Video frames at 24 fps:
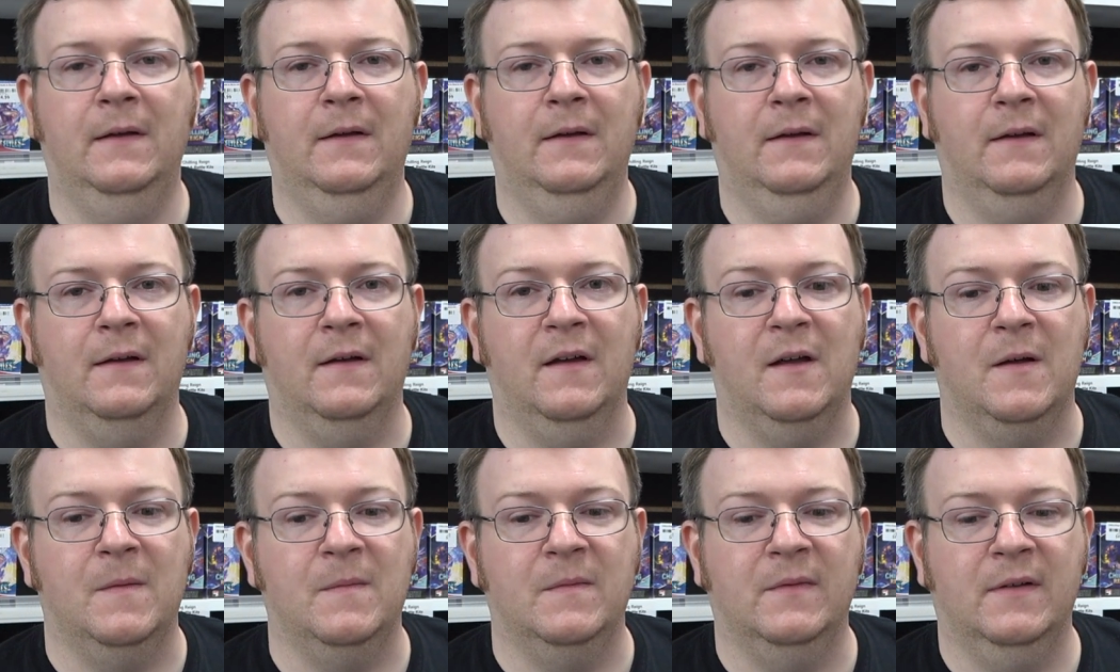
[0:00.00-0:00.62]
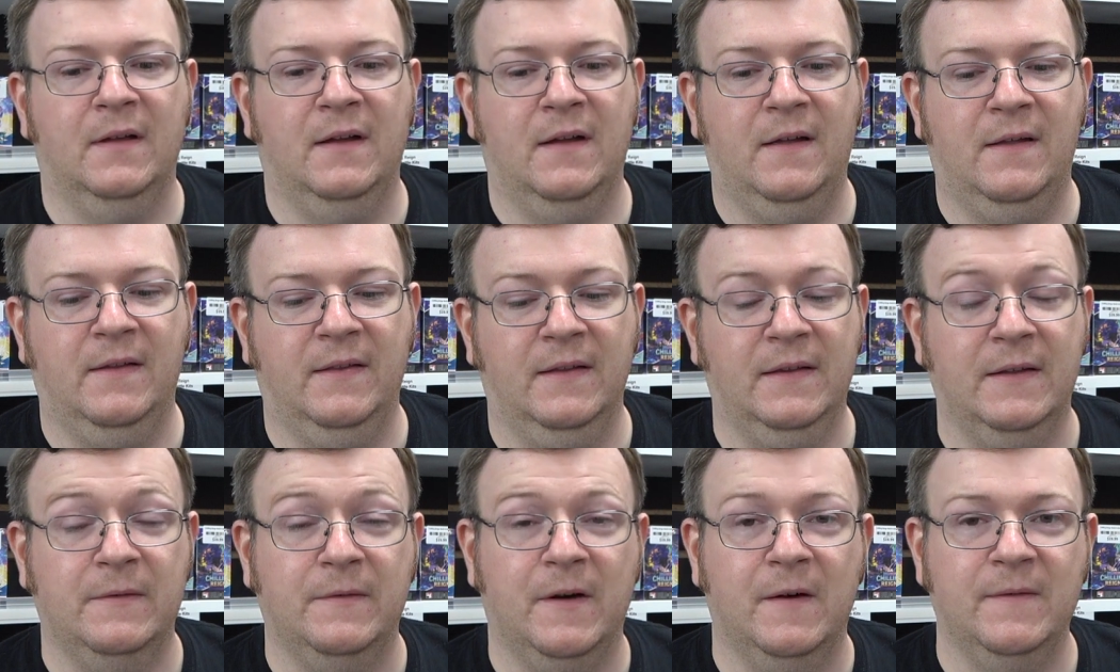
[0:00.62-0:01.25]
I
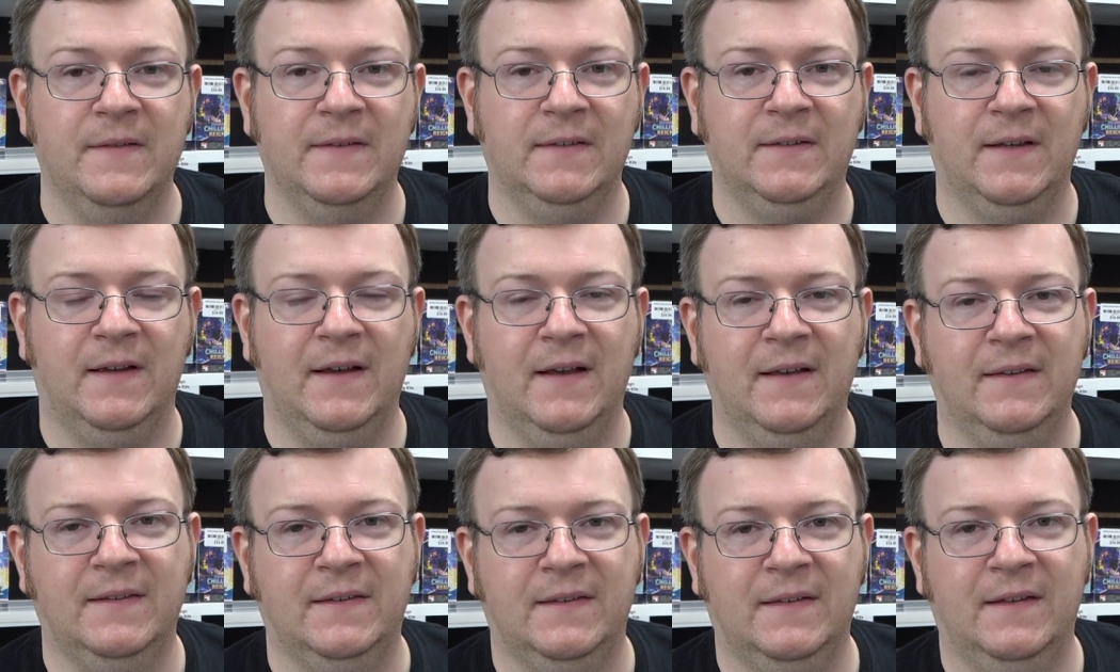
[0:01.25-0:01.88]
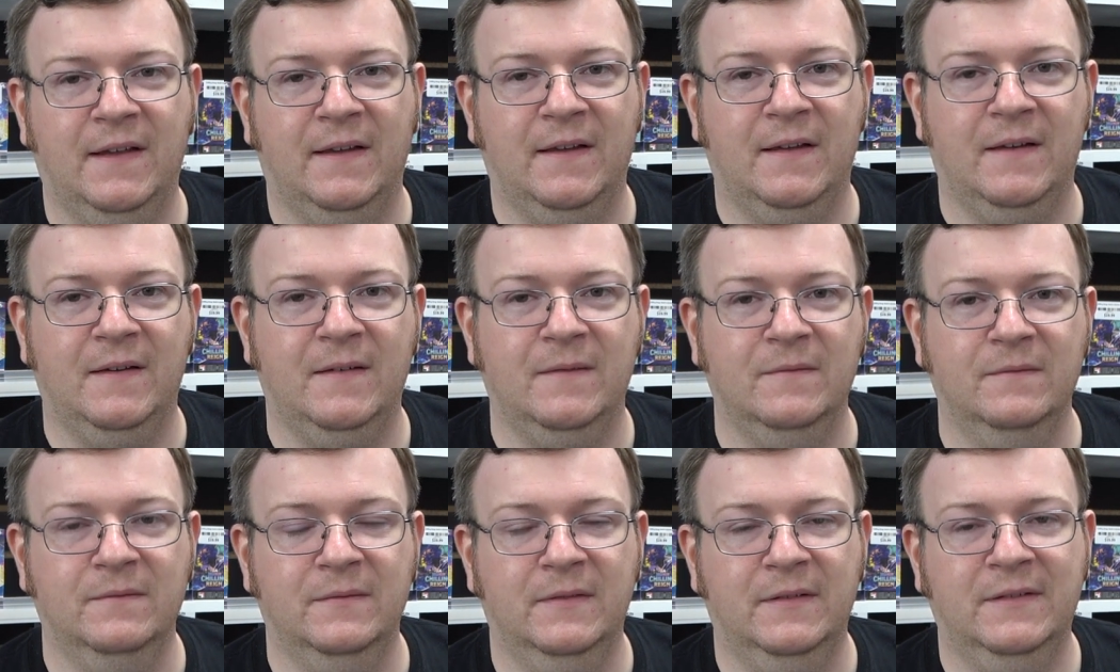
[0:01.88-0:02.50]
think Evolving Skies,
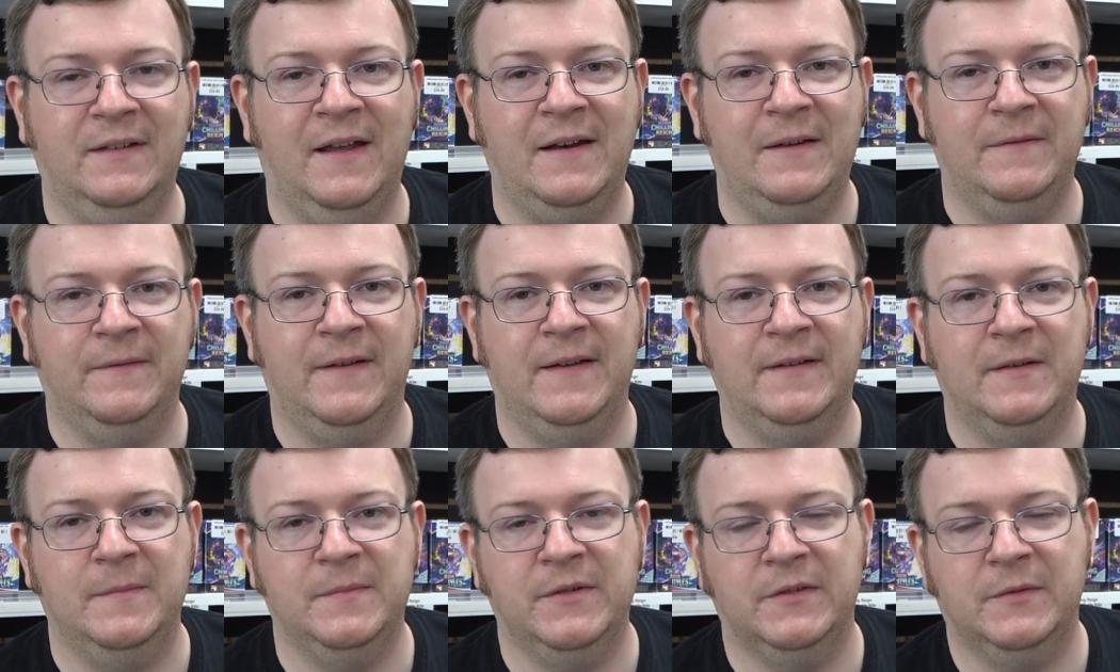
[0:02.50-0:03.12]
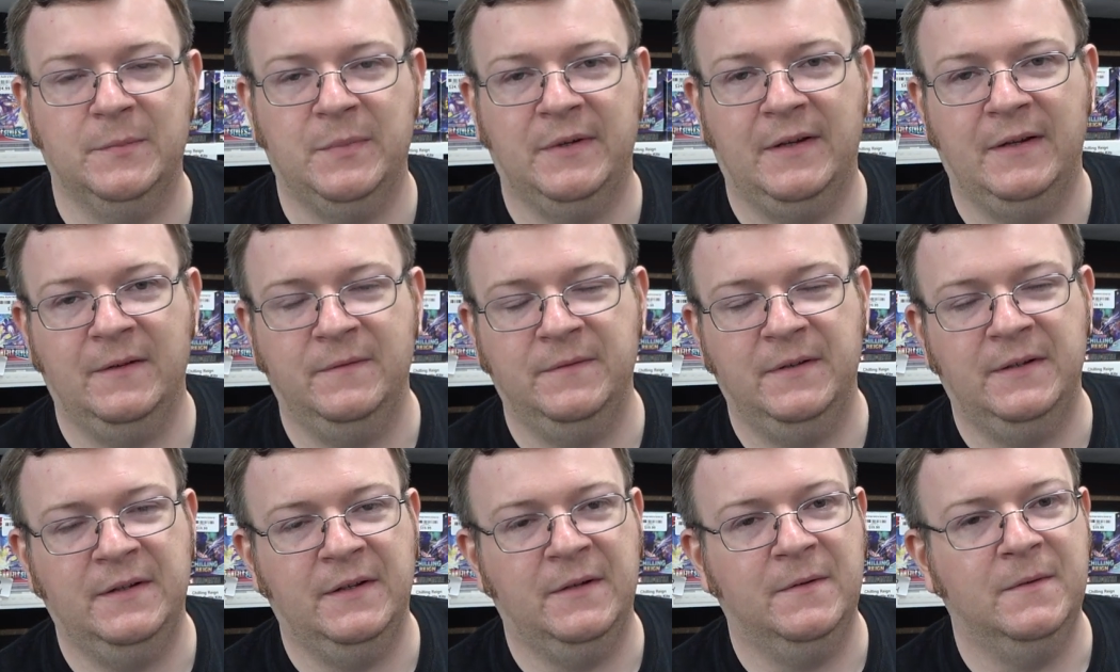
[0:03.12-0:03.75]
Danny Phantom just put out a
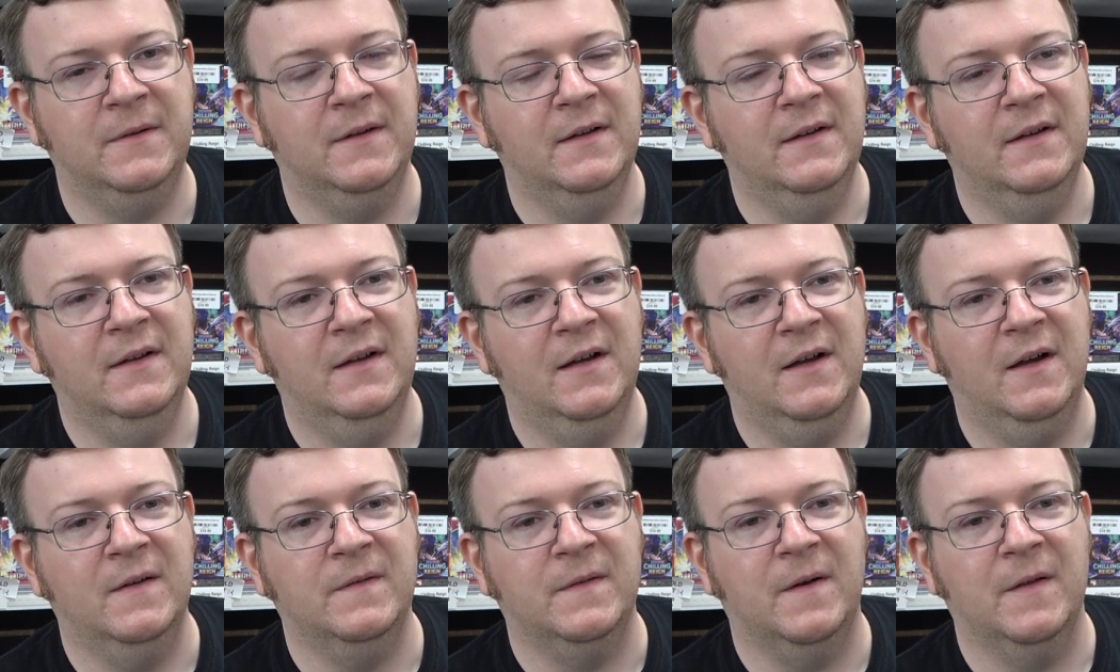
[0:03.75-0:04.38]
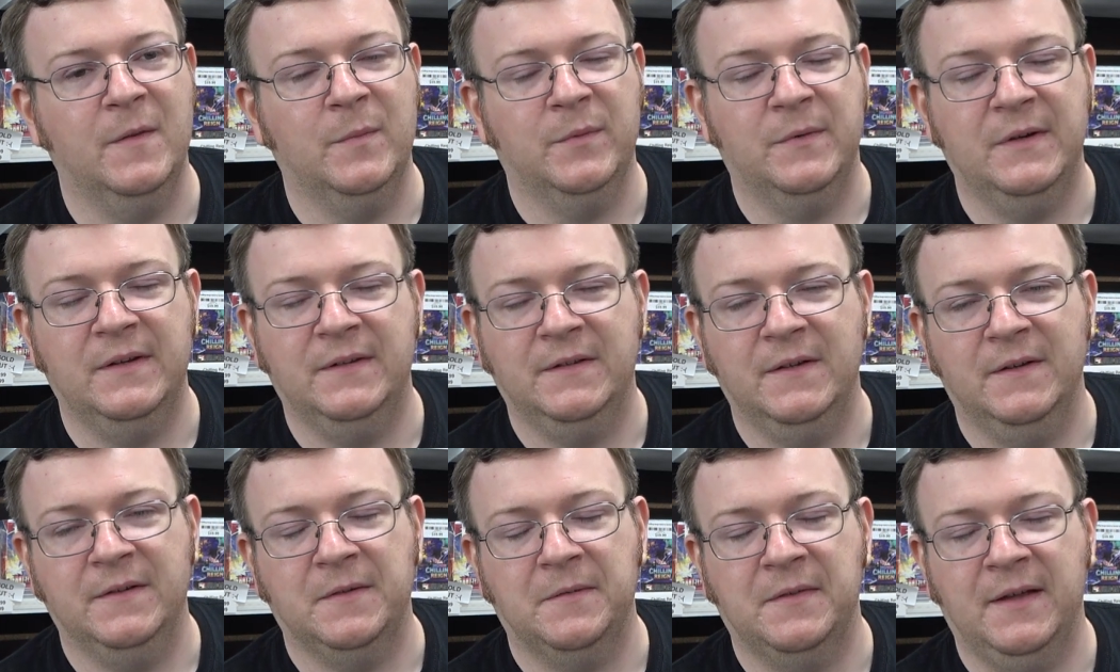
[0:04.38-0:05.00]
video of all the
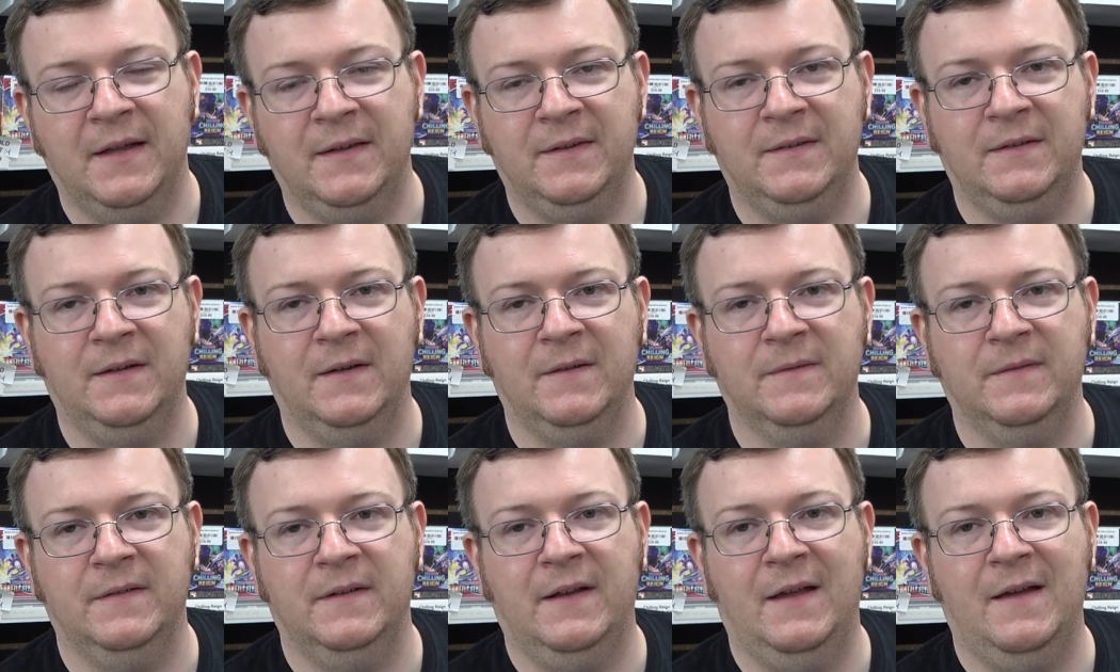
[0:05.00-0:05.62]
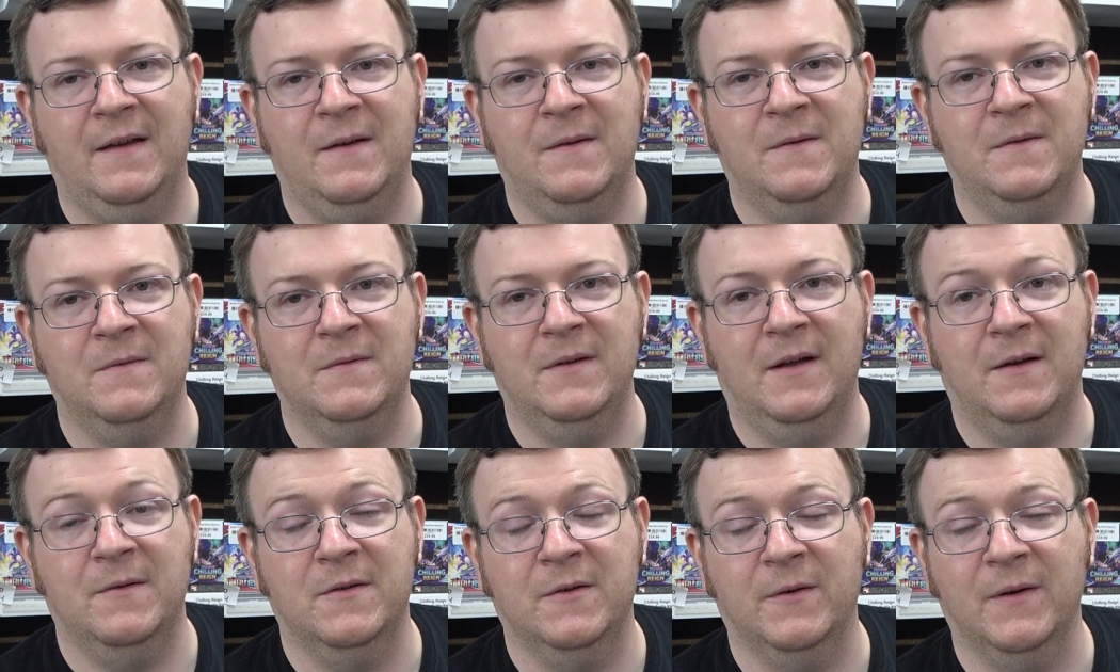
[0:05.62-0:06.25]
pre-sales of that stuff and how
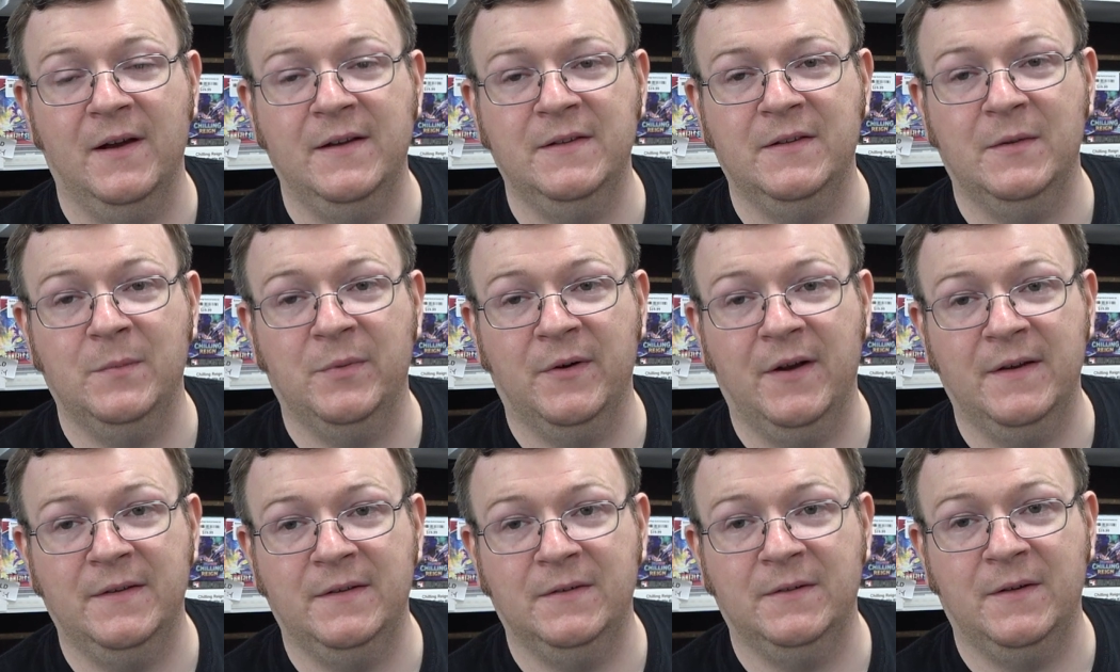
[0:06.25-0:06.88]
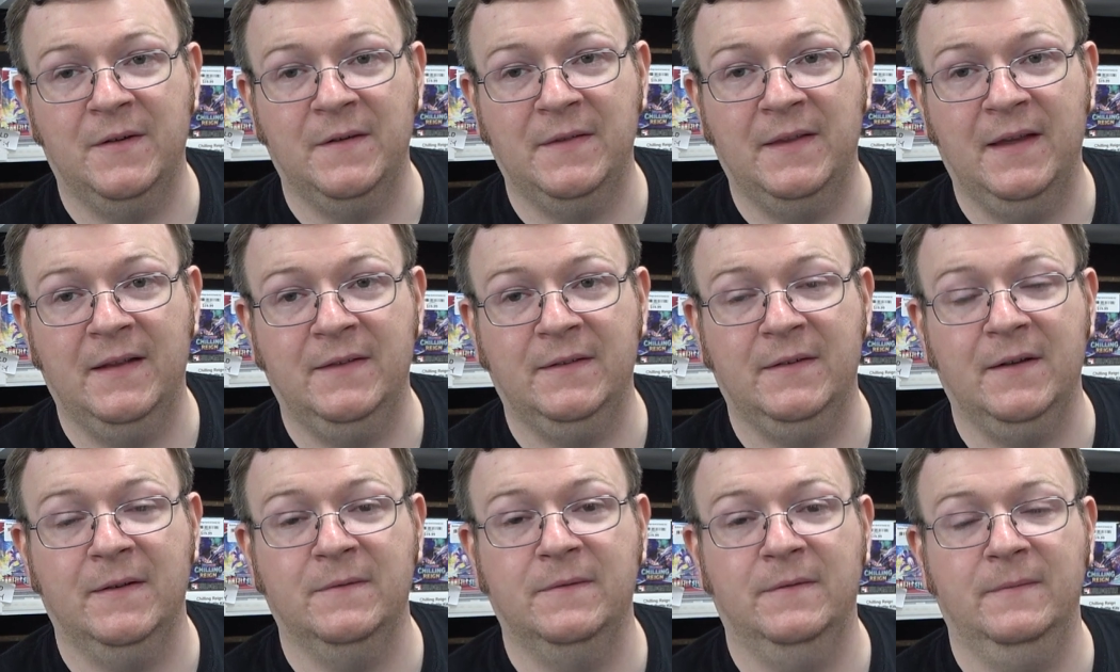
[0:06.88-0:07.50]
crazy the prices are on that
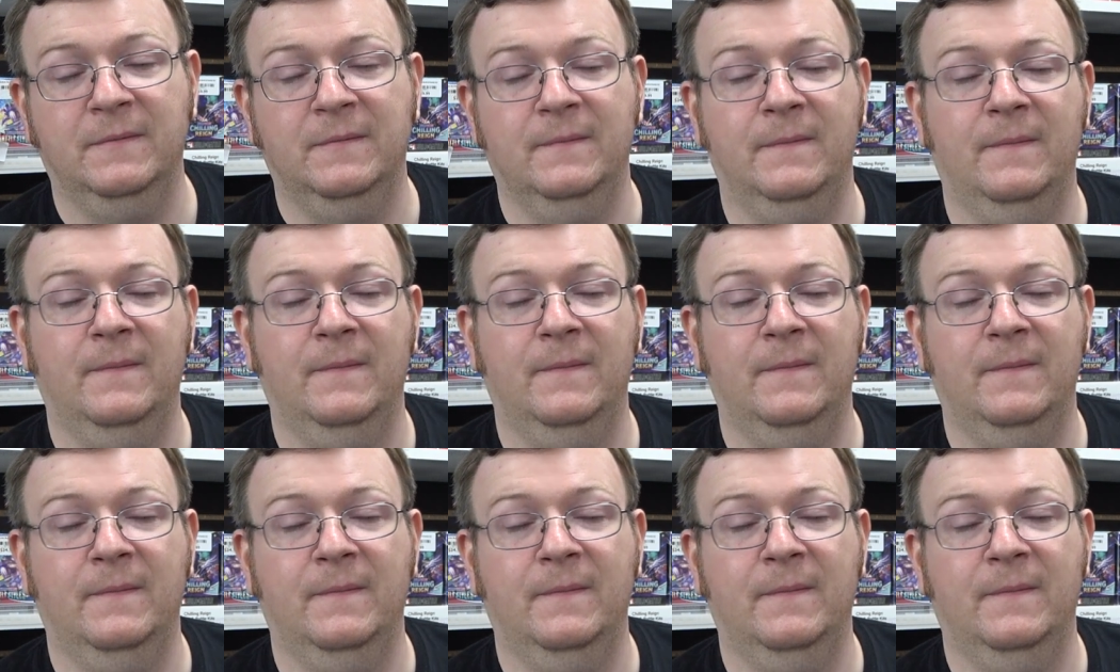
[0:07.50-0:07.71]
stuff.